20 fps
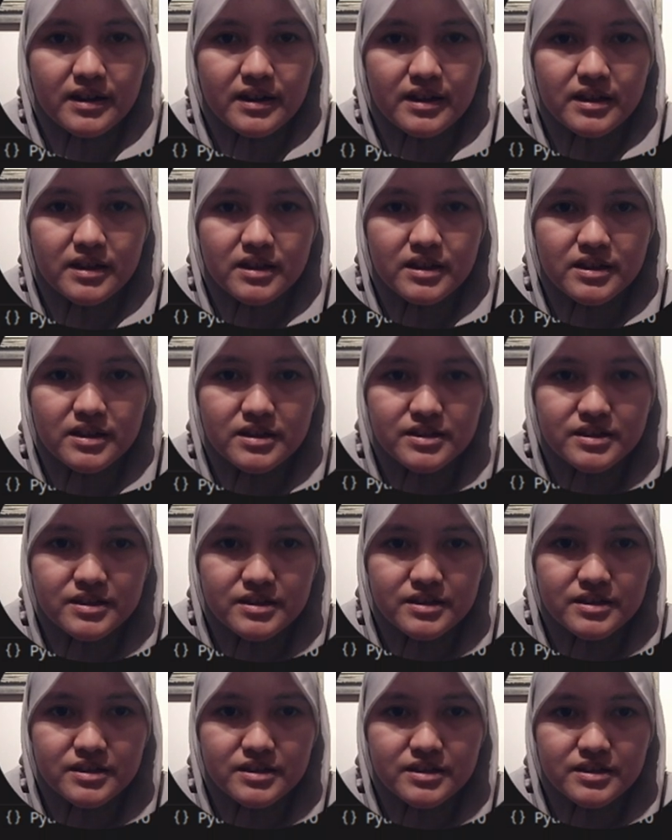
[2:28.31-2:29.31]

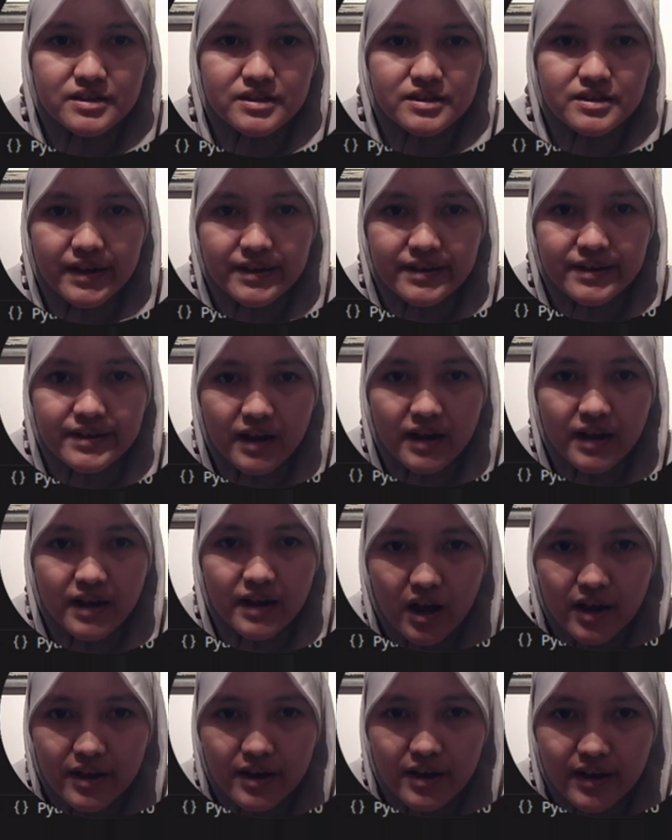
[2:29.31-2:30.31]
is like
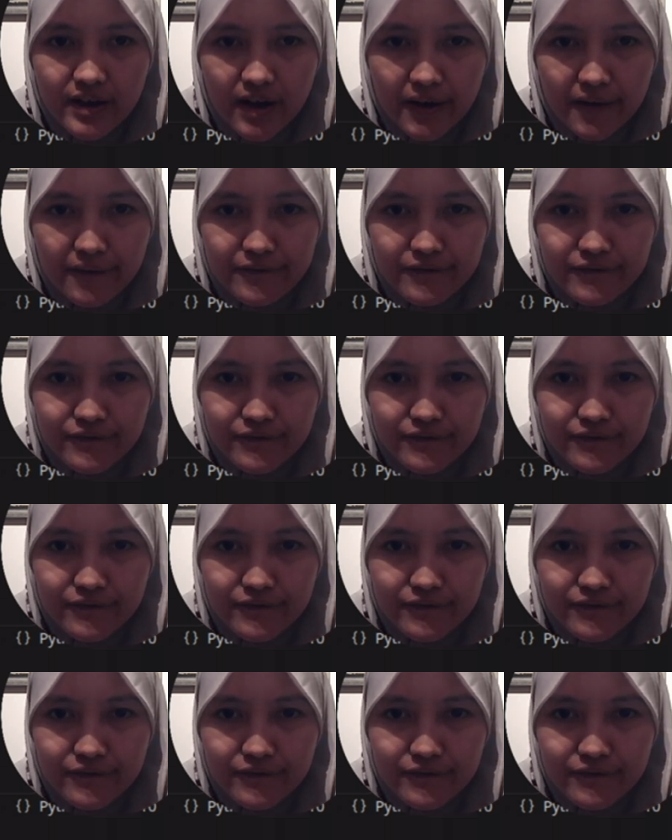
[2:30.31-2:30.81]
I have